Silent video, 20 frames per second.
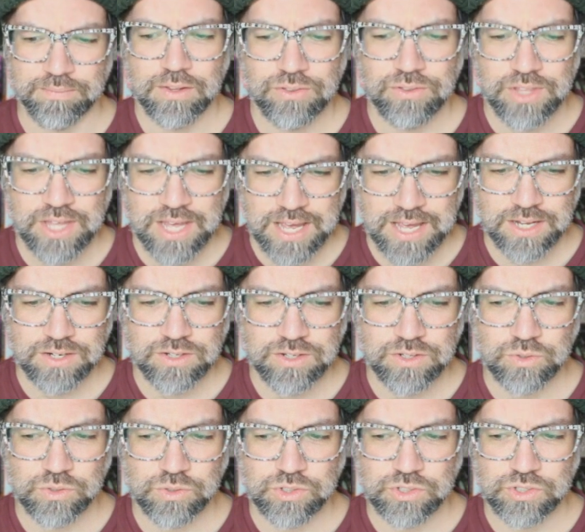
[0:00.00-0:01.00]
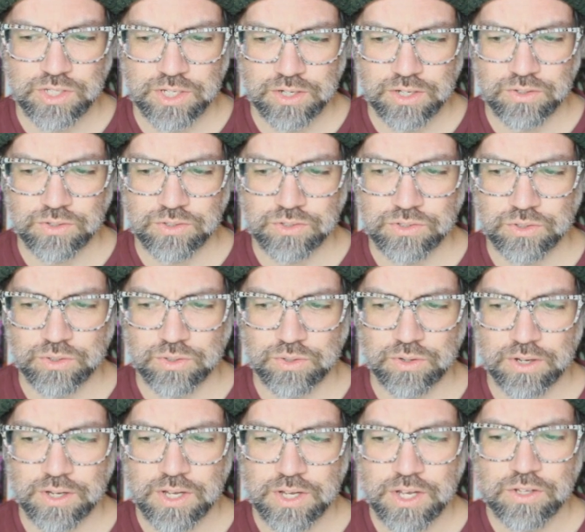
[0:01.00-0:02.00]
Then use stickers
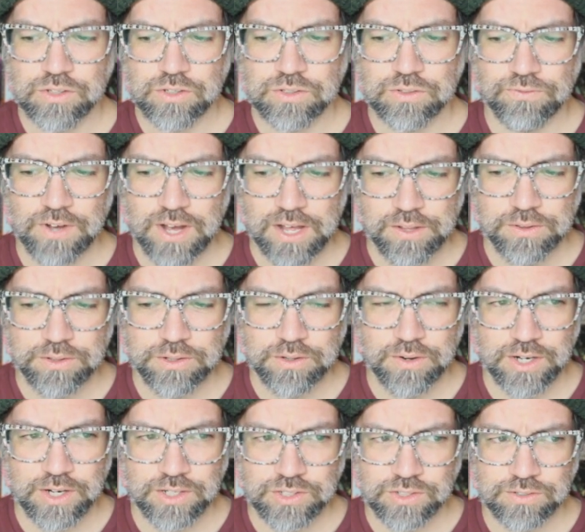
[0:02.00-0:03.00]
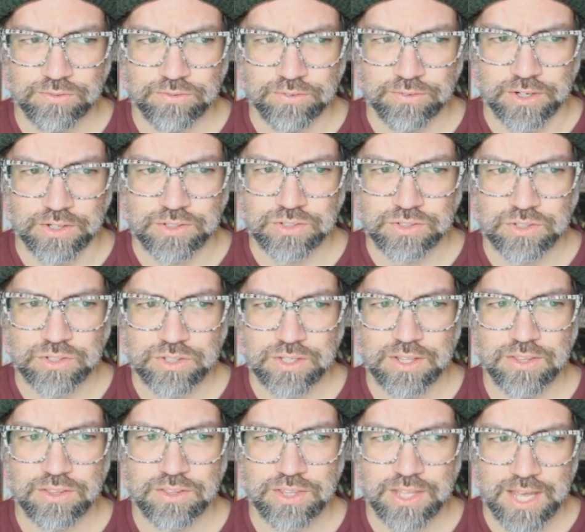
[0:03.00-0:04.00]
or so follow the directions first,
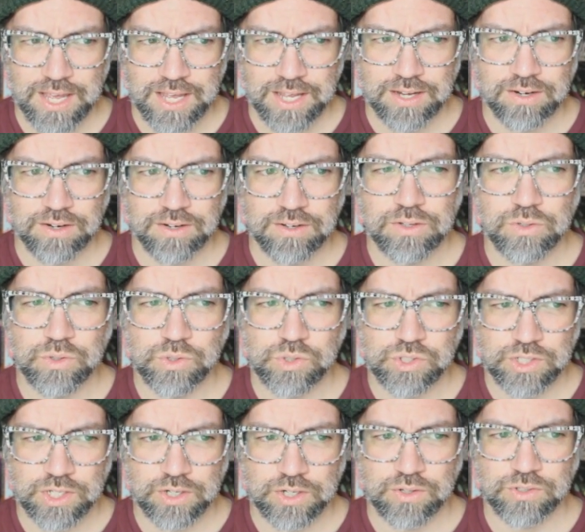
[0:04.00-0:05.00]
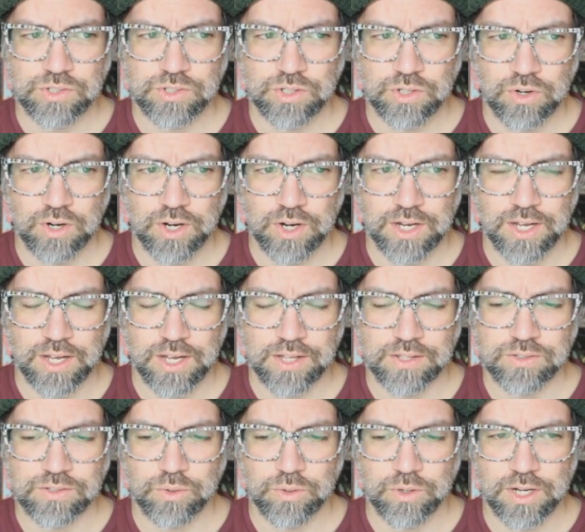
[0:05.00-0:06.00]
then use stickers and
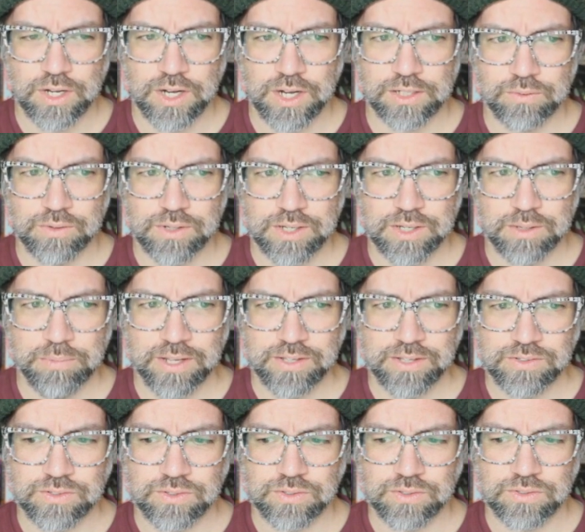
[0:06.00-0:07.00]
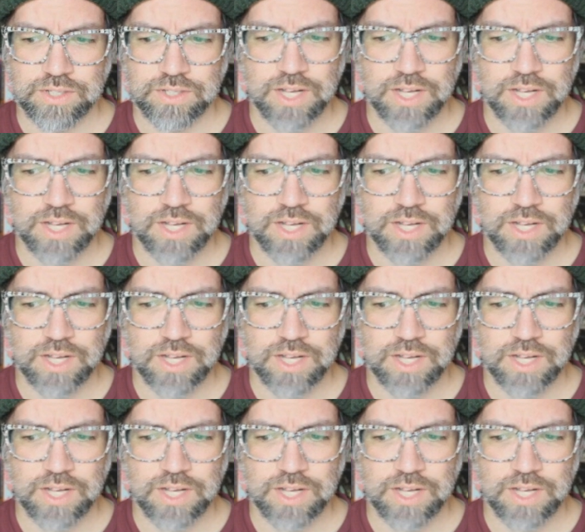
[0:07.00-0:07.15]
crayons or coloring pencils.